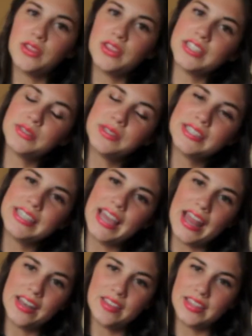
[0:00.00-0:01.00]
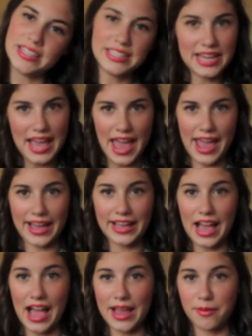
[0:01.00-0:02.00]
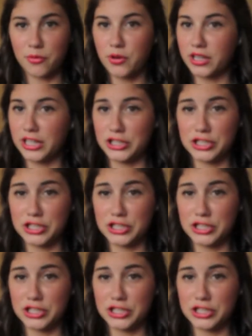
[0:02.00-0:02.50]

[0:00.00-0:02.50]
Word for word: This was the end of the tag. I'm quickly